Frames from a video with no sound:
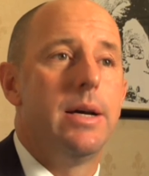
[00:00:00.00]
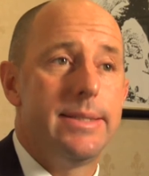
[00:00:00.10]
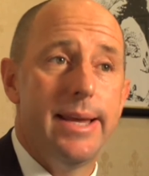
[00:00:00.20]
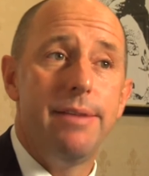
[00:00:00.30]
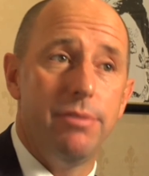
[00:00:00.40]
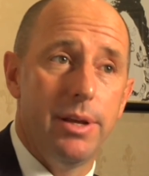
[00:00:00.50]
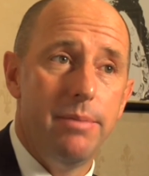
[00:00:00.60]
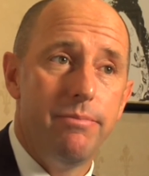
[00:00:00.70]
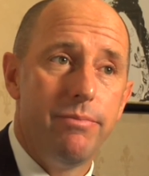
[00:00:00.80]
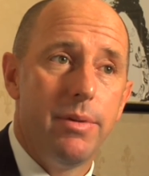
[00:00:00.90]

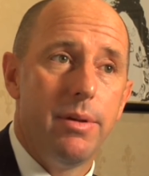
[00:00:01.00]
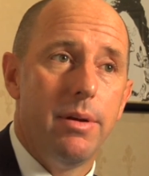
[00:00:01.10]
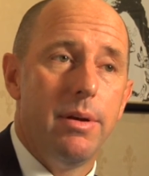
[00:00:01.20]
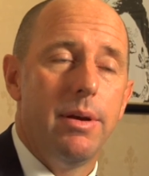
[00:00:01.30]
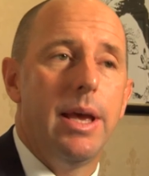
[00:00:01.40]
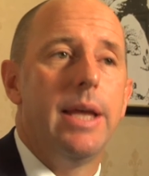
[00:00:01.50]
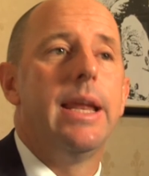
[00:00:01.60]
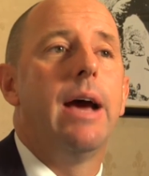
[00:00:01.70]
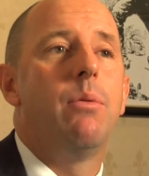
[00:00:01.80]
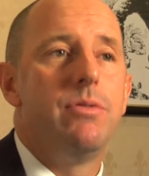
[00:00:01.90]
safely. And
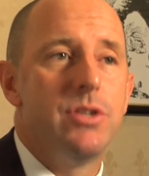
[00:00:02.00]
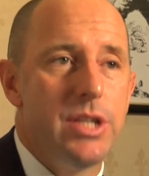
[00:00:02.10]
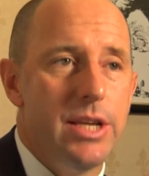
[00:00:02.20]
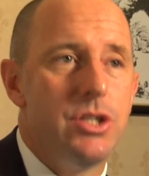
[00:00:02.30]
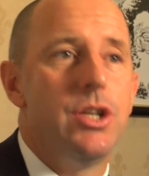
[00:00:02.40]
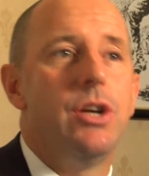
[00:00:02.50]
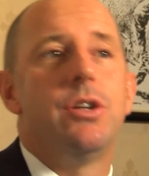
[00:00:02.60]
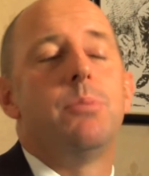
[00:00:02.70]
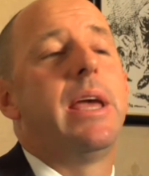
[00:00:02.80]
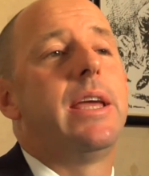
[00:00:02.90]
now we've just engineered
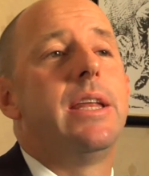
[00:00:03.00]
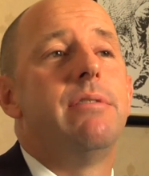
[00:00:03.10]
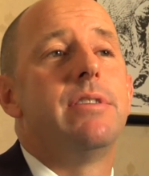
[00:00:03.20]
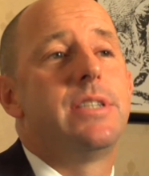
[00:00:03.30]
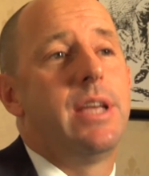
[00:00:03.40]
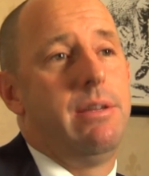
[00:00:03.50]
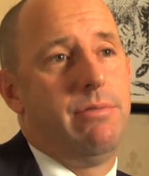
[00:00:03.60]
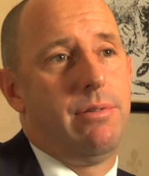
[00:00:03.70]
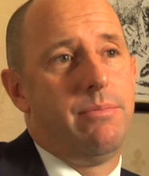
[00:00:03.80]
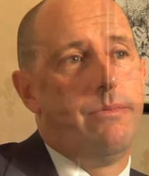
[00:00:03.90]
to make it even
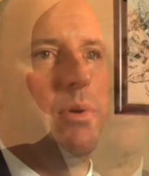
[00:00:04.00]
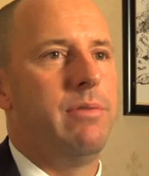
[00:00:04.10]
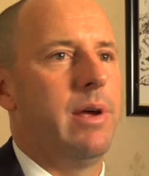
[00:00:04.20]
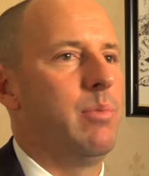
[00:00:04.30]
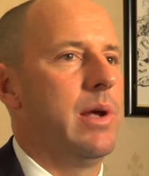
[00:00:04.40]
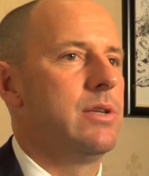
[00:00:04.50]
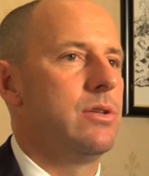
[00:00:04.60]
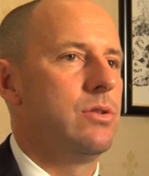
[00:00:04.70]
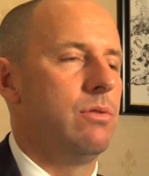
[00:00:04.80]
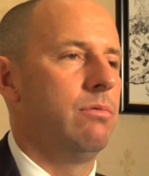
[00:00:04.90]
safer. We've had
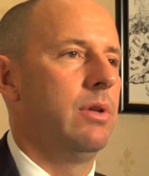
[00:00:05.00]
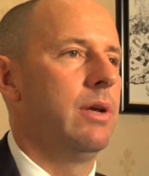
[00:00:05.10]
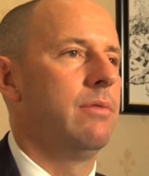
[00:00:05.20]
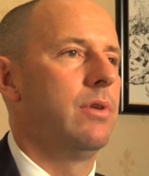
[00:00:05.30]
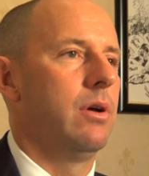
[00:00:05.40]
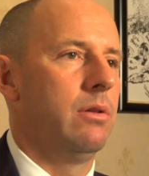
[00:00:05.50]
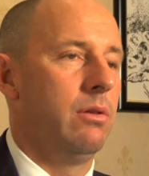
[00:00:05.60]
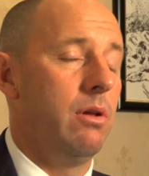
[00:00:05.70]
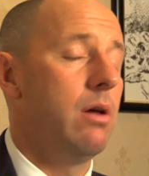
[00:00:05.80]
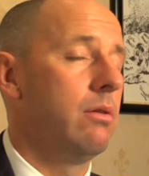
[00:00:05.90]
patients who've lived a
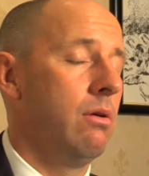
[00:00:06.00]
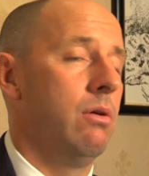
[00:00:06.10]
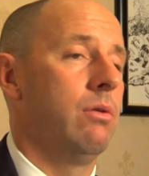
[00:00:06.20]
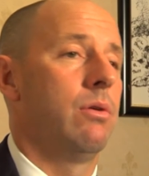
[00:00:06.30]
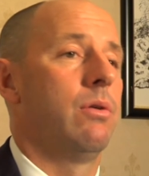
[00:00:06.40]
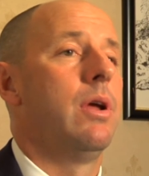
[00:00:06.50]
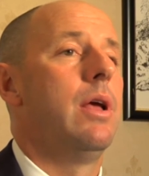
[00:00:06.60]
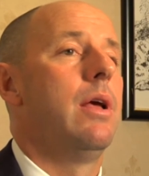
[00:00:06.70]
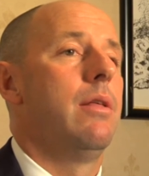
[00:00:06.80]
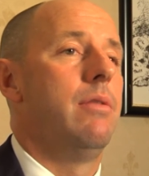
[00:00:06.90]
lot longer
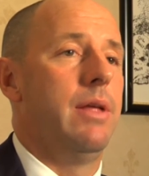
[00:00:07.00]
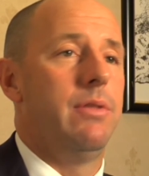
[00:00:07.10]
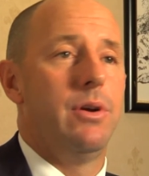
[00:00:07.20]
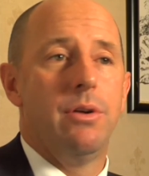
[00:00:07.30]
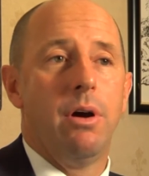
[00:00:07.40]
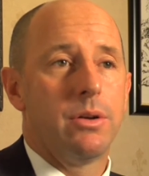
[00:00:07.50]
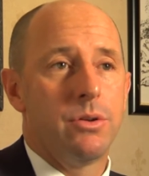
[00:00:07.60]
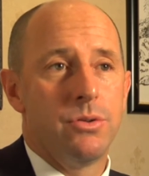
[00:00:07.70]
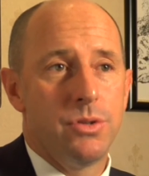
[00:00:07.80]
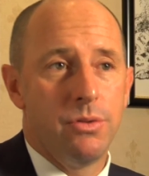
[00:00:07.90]
than their
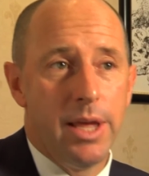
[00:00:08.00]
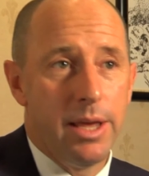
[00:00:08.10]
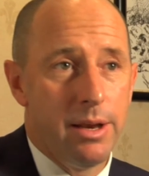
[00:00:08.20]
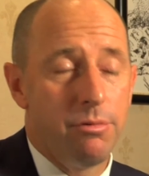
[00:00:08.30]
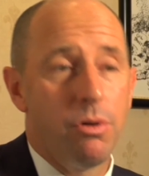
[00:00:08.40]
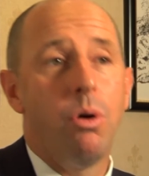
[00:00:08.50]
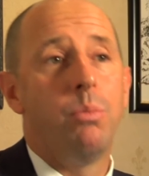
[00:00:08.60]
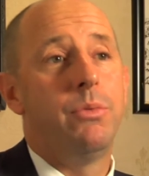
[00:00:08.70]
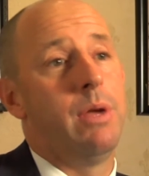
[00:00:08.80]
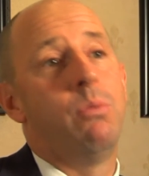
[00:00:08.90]
doctors or they had ever
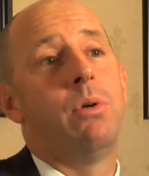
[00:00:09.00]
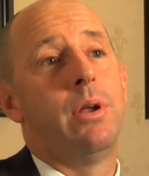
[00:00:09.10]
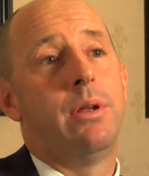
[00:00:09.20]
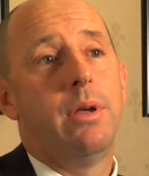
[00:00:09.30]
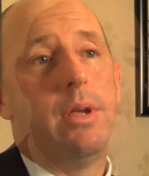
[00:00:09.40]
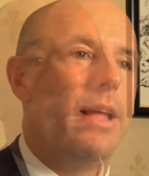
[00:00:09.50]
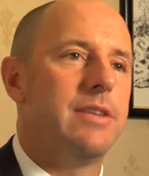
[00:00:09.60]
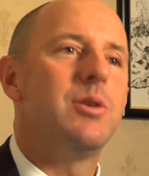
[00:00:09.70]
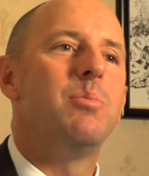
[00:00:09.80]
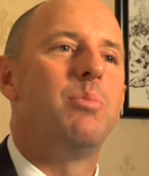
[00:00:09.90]
hoped they would.
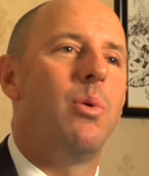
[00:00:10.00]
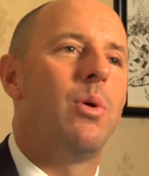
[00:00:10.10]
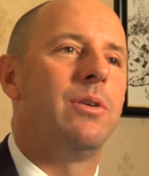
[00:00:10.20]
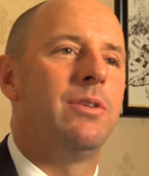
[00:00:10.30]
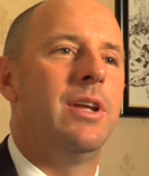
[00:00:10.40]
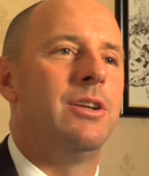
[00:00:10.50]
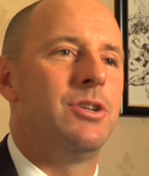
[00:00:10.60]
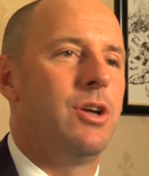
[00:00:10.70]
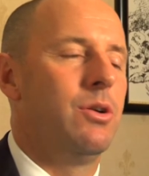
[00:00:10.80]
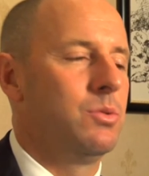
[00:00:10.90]
That's an important thing to
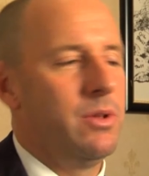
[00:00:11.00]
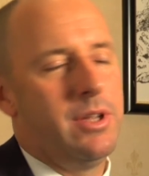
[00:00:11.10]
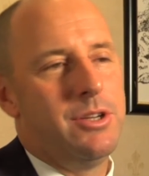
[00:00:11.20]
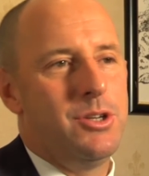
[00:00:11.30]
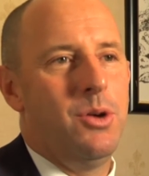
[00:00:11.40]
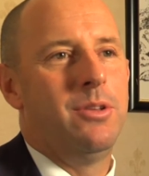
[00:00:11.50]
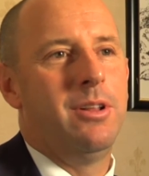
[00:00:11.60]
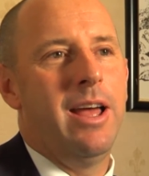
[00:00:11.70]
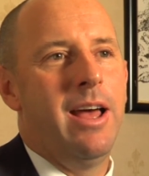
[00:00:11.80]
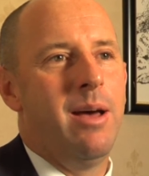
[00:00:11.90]
show. It's one thing to show it in the
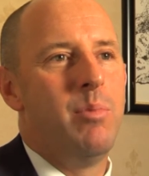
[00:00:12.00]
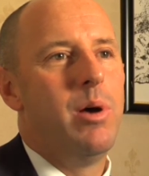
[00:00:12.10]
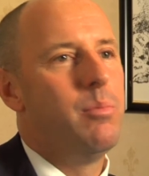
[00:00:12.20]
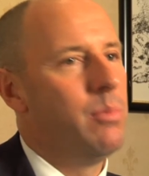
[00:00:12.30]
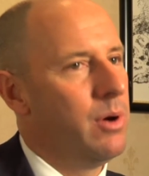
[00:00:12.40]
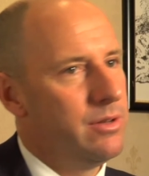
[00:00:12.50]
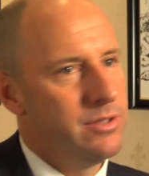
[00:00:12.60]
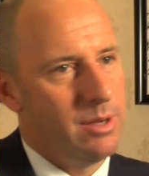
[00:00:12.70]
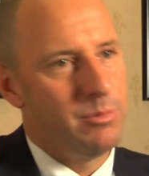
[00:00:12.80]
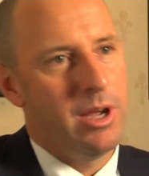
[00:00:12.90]
lab, but
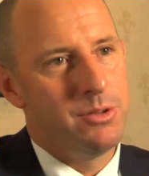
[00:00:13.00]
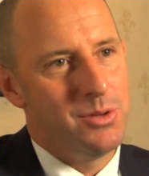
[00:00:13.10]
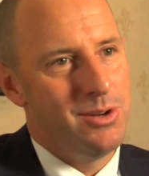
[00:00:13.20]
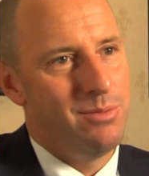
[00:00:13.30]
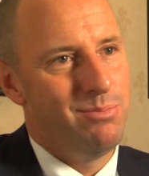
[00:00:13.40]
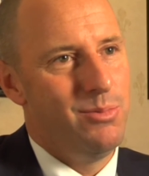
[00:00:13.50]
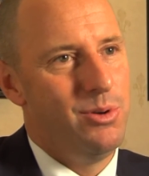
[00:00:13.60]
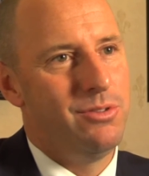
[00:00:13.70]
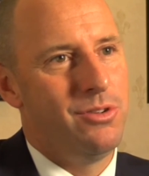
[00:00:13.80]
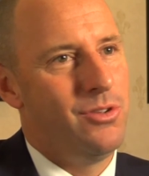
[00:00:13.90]
sometimes when you move to